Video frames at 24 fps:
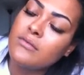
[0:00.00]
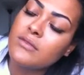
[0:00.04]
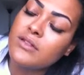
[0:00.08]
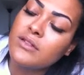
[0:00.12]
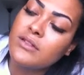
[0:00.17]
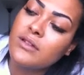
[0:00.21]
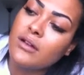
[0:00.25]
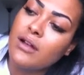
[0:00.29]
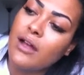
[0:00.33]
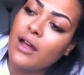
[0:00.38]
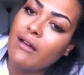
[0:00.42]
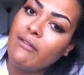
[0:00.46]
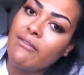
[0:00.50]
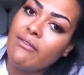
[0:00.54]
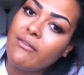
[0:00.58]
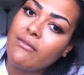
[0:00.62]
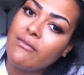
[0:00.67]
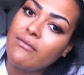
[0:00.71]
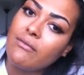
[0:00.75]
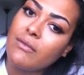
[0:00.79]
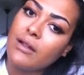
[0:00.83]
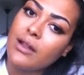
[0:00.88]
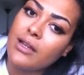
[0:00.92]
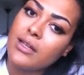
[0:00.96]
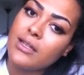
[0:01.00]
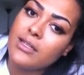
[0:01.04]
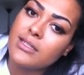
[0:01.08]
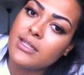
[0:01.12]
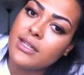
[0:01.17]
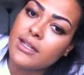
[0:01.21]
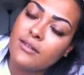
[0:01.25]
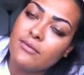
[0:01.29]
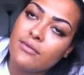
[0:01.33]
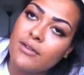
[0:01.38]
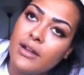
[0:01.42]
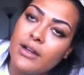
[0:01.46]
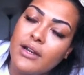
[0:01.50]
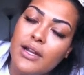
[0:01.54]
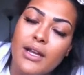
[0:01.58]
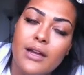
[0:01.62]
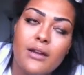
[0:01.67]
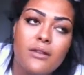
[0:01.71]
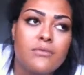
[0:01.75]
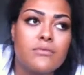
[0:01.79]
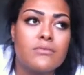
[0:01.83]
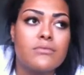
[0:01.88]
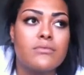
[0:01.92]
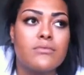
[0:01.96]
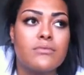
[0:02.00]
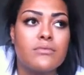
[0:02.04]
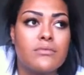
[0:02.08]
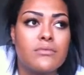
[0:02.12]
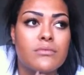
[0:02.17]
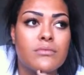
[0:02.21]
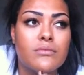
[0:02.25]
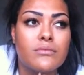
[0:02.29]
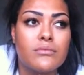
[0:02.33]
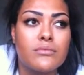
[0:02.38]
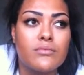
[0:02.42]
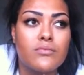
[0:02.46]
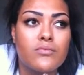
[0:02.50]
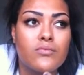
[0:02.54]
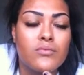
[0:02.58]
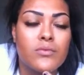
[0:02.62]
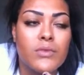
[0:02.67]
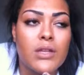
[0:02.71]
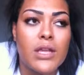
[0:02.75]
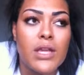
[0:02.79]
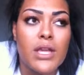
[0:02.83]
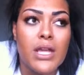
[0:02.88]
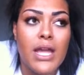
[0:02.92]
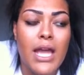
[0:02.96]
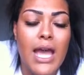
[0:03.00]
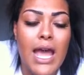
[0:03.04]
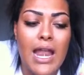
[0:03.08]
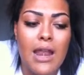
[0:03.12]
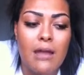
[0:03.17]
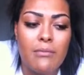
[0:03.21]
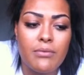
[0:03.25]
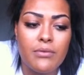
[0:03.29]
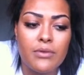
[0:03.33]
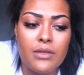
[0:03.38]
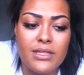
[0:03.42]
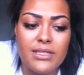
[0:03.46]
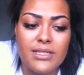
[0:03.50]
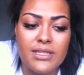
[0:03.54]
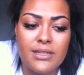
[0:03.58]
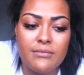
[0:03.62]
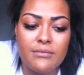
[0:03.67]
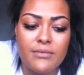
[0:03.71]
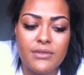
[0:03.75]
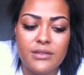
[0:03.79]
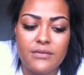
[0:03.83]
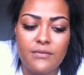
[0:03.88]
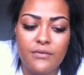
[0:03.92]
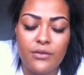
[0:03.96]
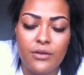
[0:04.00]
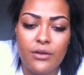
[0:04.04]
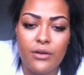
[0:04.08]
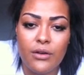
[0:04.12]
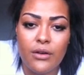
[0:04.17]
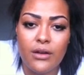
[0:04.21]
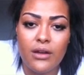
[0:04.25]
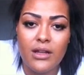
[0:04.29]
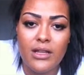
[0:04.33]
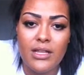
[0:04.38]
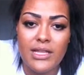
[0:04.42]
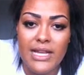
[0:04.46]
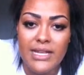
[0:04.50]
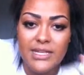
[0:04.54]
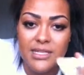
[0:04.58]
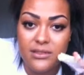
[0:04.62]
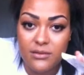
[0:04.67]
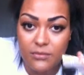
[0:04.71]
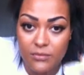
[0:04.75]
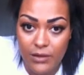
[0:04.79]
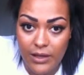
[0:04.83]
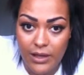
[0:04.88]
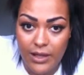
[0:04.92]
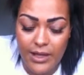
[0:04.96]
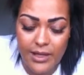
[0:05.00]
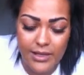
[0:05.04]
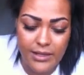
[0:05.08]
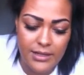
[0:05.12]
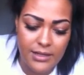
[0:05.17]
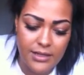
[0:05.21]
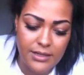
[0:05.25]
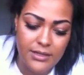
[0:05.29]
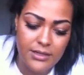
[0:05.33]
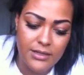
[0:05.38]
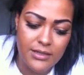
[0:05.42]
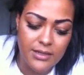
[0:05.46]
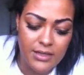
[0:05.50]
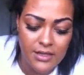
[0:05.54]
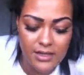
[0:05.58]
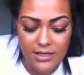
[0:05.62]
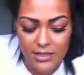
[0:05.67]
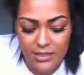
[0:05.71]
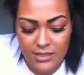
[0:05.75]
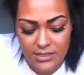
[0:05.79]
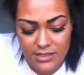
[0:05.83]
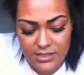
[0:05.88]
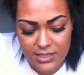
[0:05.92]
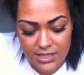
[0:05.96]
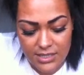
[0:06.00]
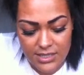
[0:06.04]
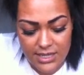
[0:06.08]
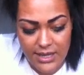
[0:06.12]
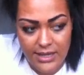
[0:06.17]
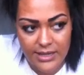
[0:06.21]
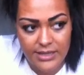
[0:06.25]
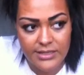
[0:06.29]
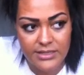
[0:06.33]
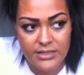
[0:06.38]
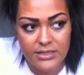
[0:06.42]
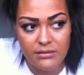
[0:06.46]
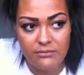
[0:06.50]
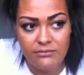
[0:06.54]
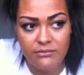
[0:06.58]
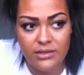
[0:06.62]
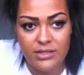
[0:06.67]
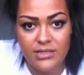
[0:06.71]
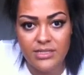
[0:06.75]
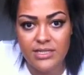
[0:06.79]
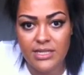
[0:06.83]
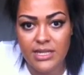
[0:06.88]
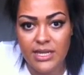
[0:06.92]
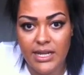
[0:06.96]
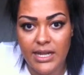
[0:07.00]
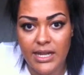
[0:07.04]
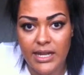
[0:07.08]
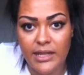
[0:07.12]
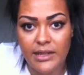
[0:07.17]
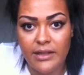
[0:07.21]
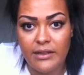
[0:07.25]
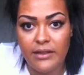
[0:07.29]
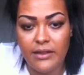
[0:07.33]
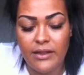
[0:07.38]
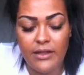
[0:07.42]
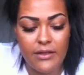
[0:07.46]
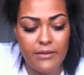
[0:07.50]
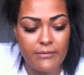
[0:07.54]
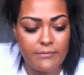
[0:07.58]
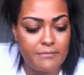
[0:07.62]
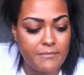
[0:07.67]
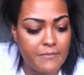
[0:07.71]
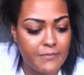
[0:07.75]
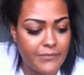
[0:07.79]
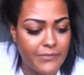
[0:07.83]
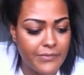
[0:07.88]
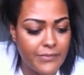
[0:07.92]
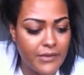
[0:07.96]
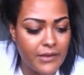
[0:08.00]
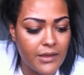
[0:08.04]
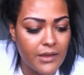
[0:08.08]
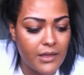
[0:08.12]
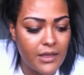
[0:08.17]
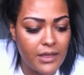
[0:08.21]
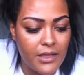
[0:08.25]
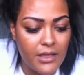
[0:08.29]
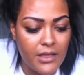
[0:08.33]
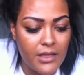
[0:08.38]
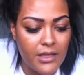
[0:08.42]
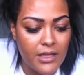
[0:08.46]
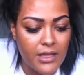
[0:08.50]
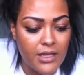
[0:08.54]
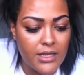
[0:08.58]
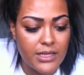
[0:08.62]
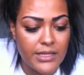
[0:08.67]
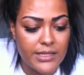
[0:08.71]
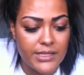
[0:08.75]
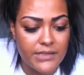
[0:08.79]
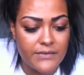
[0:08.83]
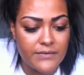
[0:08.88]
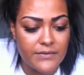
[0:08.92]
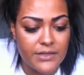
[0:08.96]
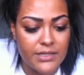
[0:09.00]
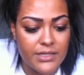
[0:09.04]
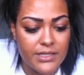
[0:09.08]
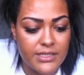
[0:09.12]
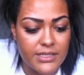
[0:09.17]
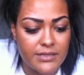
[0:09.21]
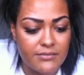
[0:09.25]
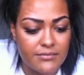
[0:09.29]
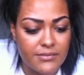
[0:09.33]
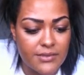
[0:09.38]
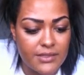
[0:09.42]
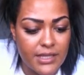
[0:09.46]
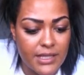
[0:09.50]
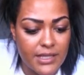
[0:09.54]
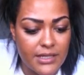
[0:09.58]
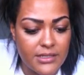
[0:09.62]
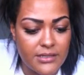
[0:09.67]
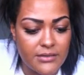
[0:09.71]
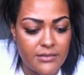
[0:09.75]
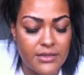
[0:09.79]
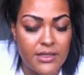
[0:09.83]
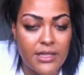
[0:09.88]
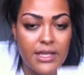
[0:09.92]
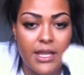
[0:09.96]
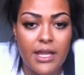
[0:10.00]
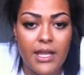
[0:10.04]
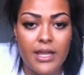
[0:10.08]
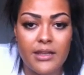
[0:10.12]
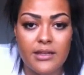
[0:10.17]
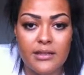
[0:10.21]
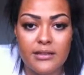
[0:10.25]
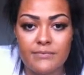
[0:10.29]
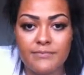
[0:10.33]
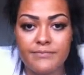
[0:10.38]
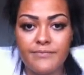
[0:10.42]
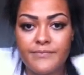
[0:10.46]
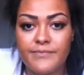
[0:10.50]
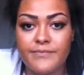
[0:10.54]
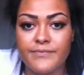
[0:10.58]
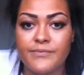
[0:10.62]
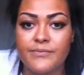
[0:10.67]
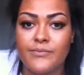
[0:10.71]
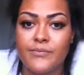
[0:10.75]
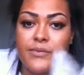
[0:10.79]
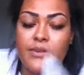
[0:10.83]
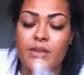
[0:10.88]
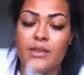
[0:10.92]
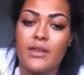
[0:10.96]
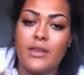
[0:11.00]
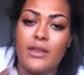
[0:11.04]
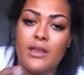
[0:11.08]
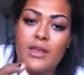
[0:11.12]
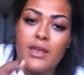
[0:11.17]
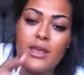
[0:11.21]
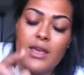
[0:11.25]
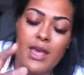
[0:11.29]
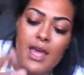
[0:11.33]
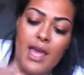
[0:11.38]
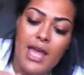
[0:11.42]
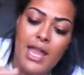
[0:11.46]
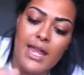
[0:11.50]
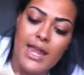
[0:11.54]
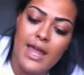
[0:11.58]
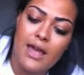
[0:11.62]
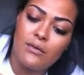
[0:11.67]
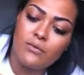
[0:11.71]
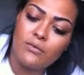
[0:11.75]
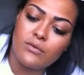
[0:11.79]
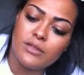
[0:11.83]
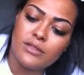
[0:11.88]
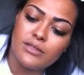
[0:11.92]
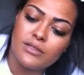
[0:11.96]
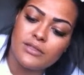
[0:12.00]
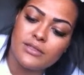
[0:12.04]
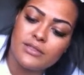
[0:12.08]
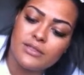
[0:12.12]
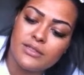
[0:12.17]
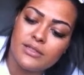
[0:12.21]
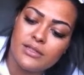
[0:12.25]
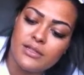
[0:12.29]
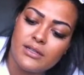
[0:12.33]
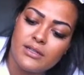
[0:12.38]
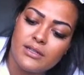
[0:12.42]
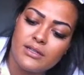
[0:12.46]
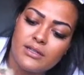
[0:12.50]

So I feel really sick right now. And I bought The Sims 4 Get to Work. So that's obviously... That's for The Sims Get to... Yeah. And that was